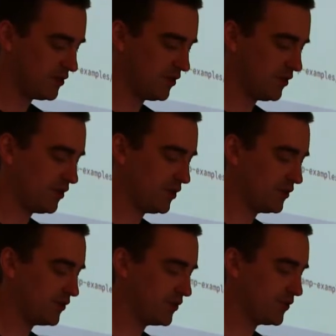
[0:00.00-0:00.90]
Uh, and
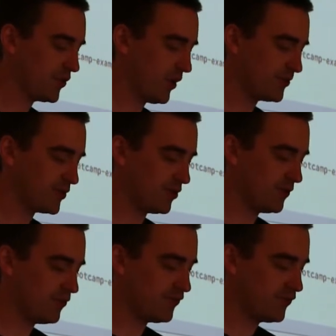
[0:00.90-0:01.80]
so you do go app
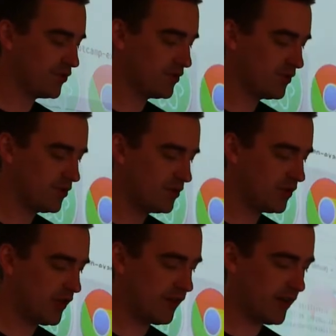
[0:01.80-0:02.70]
serve,
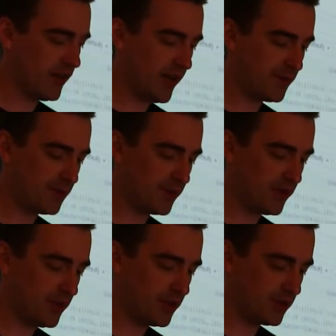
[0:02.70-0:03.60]
and then I will
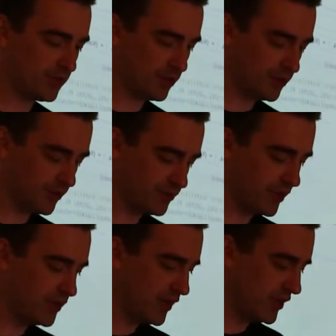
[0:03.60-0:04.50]
hit localhost
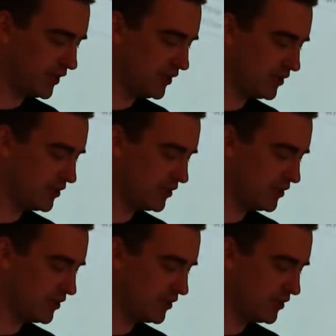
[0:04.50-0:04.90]
8080.